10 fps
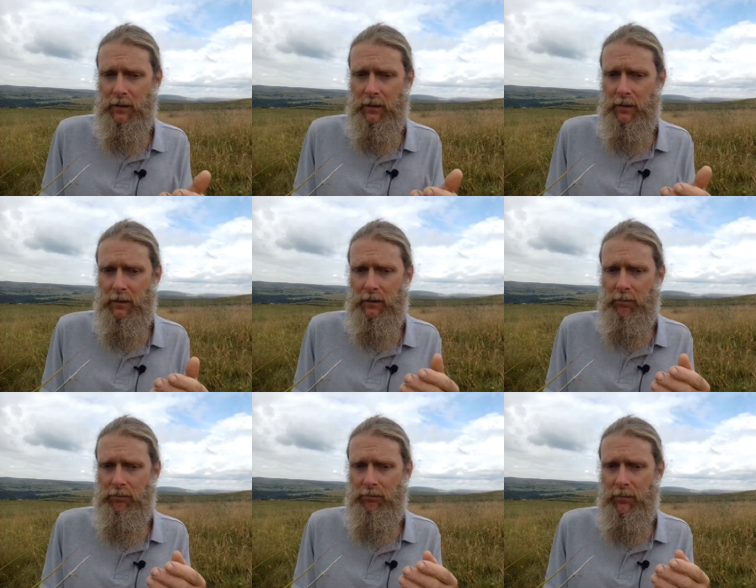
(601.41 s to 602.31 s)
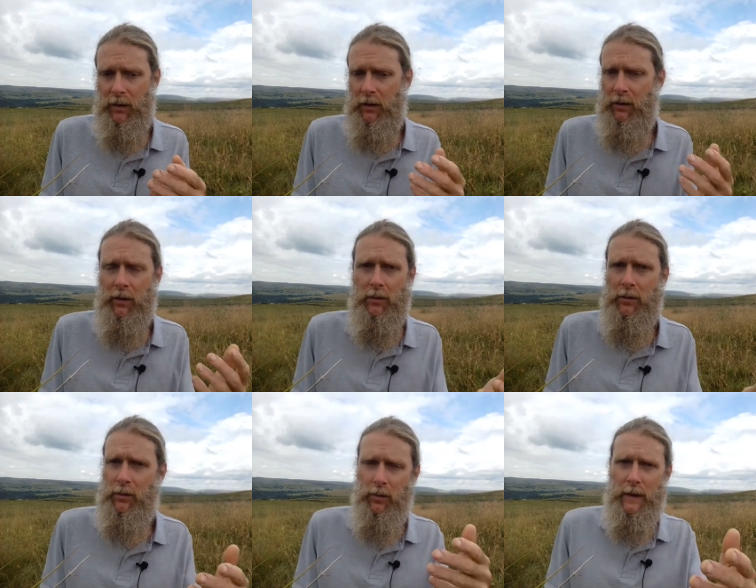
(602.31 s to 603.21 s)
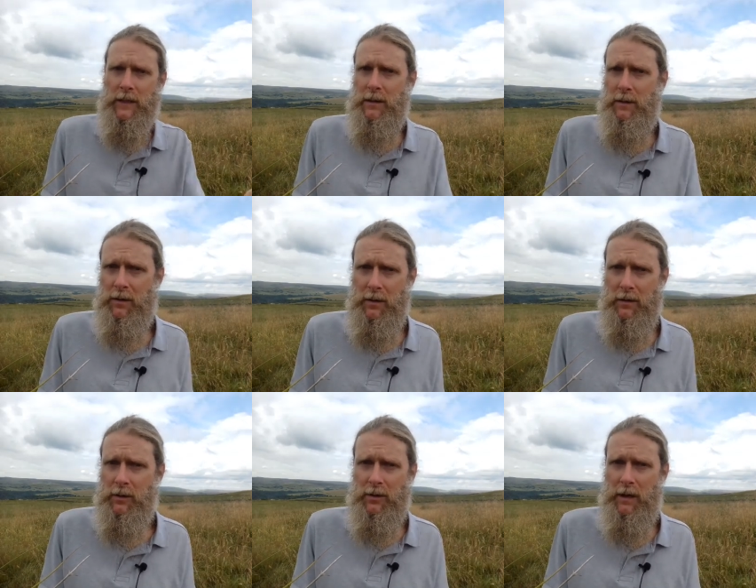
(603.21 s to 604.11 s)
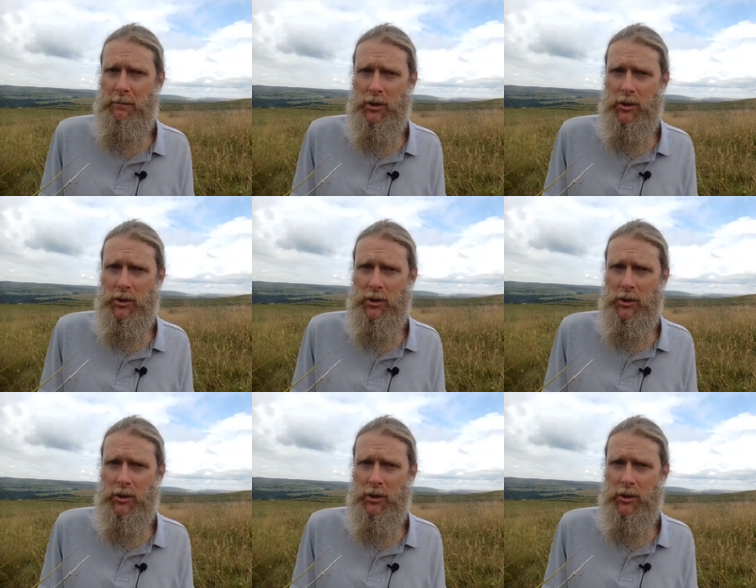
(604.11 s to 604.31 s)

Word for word: um, uh, those who went to the, the same